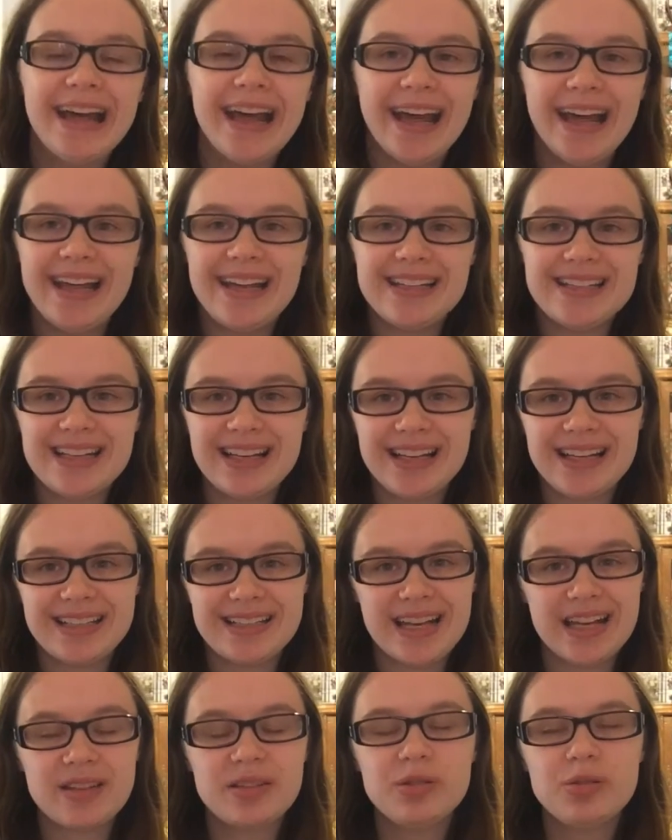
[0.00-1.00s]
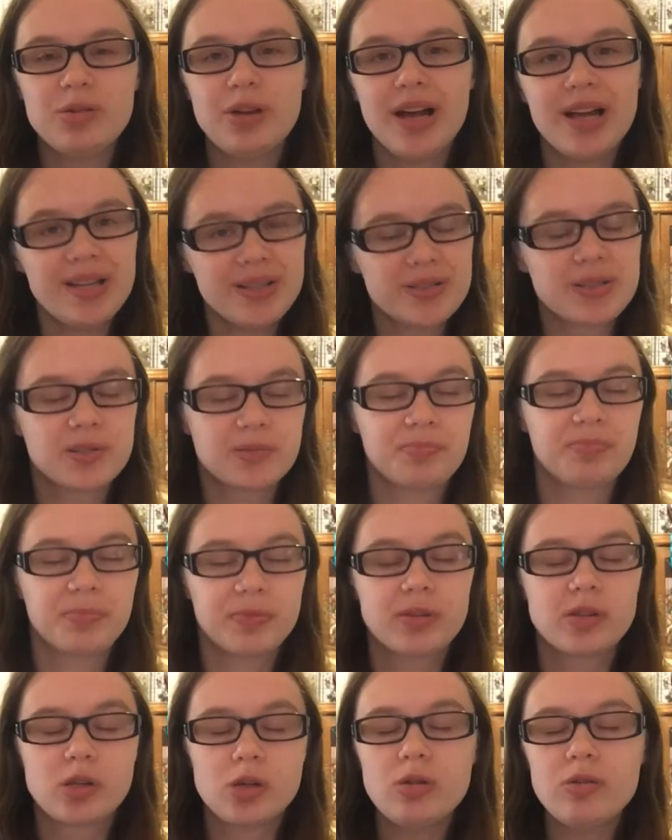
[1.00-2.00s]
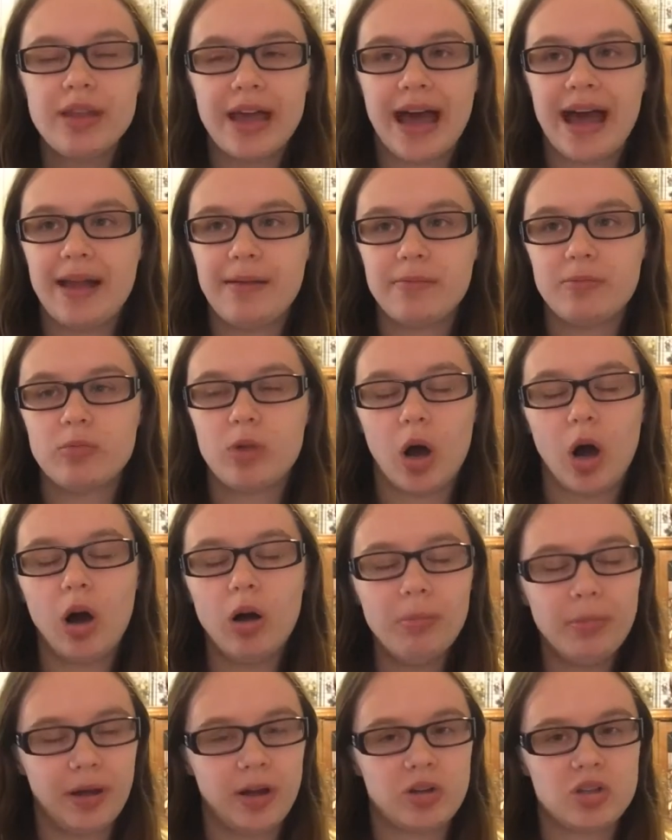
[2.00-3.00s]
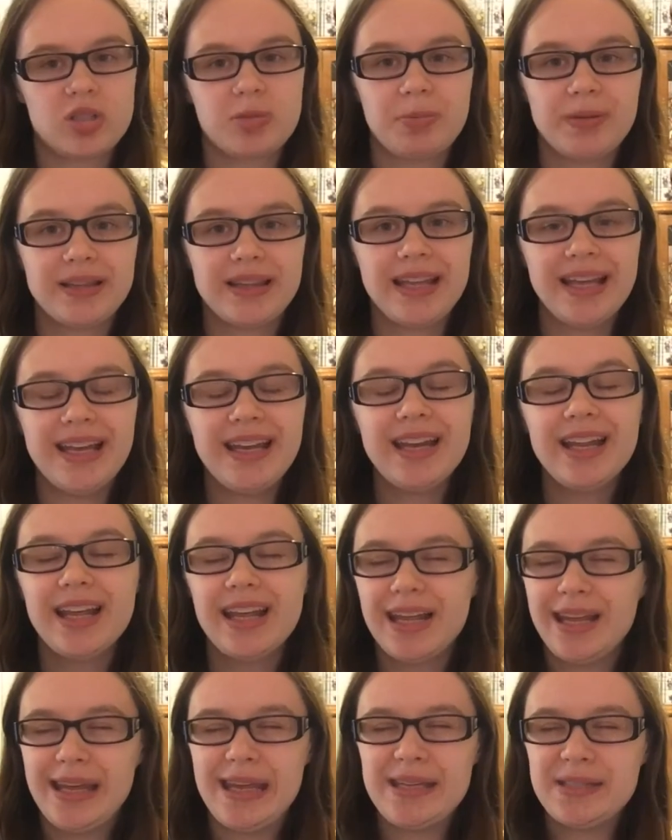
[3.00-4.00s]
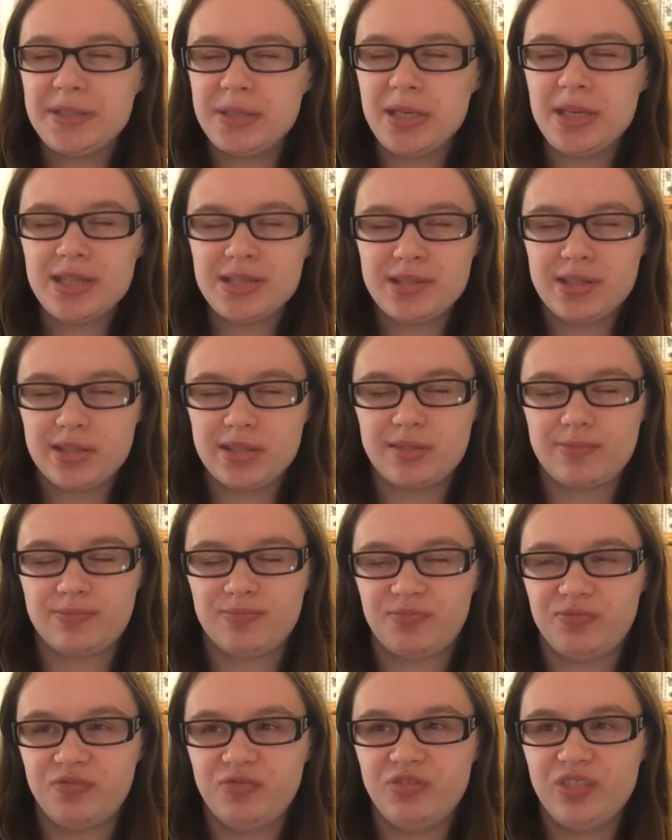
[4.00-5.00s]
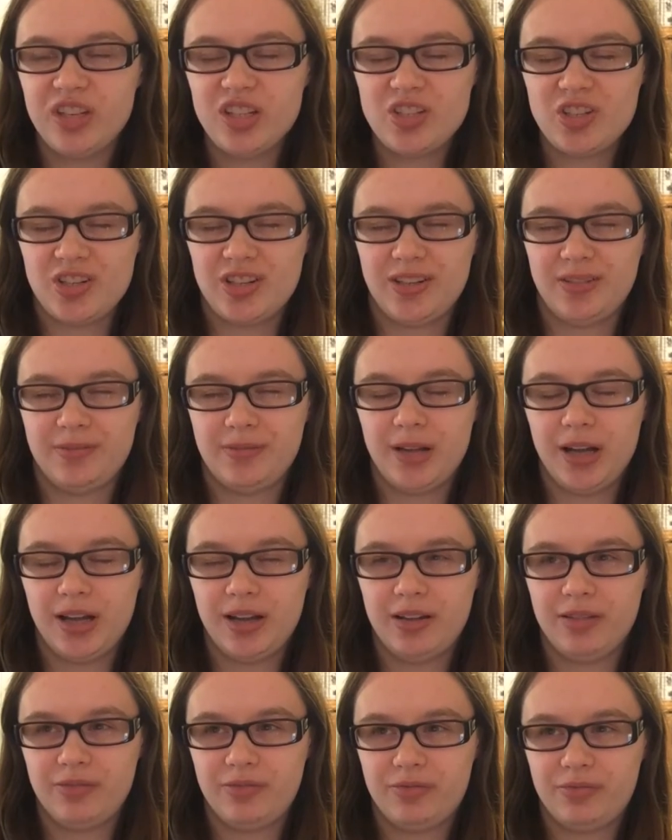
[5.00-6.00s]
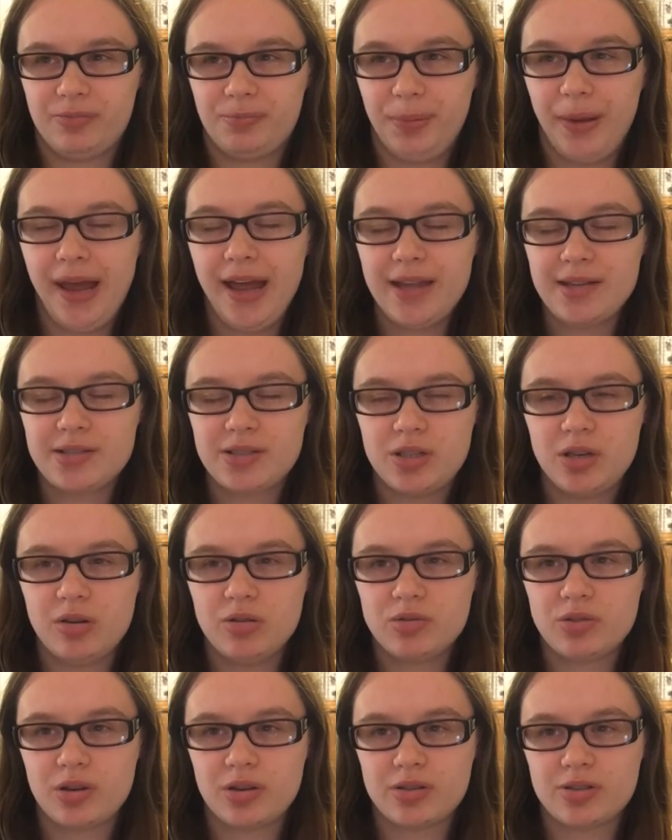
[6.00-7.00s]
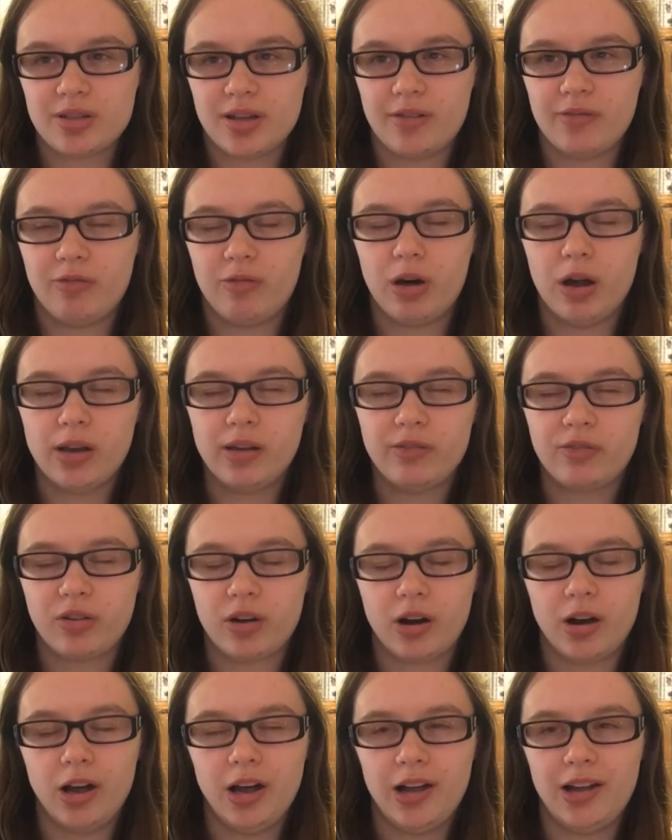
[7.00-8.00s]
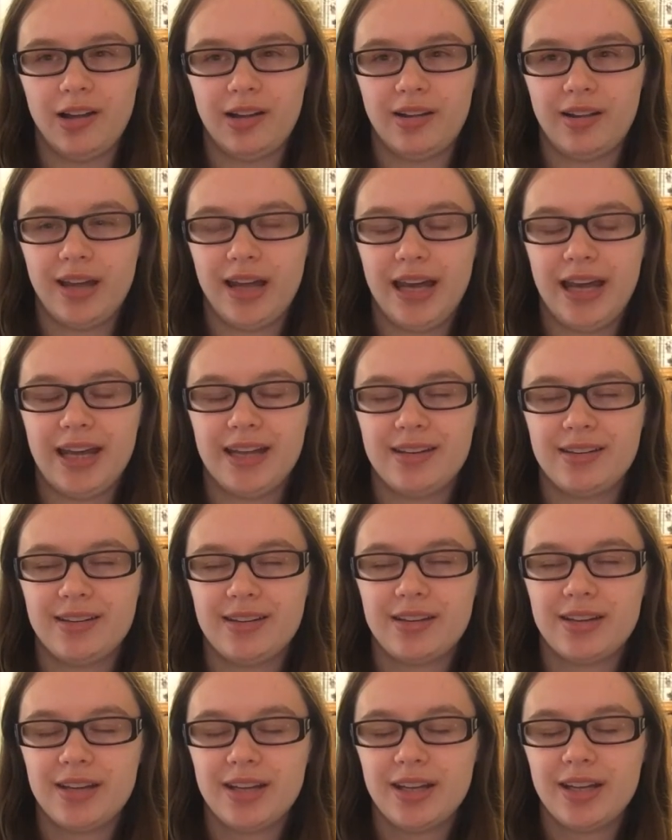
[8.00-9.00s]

And Deku does do that, almost, but then he sees this vision of past users of One For All, and